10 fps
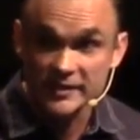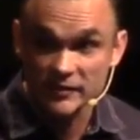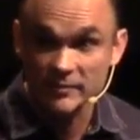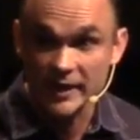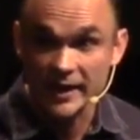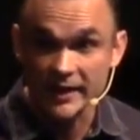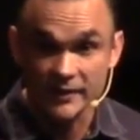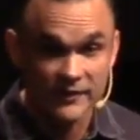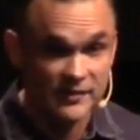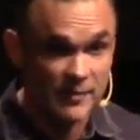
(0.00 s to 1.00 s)
it's from God.
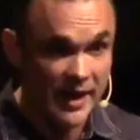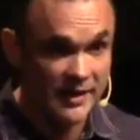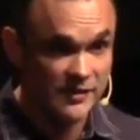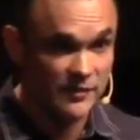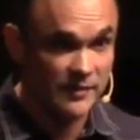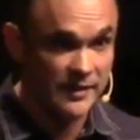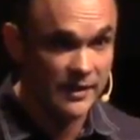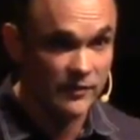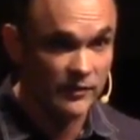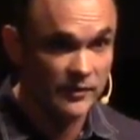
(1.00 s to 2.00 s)
If it's bad, it's from the
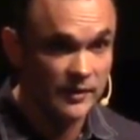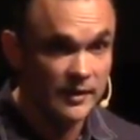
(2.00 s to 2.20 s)
devil.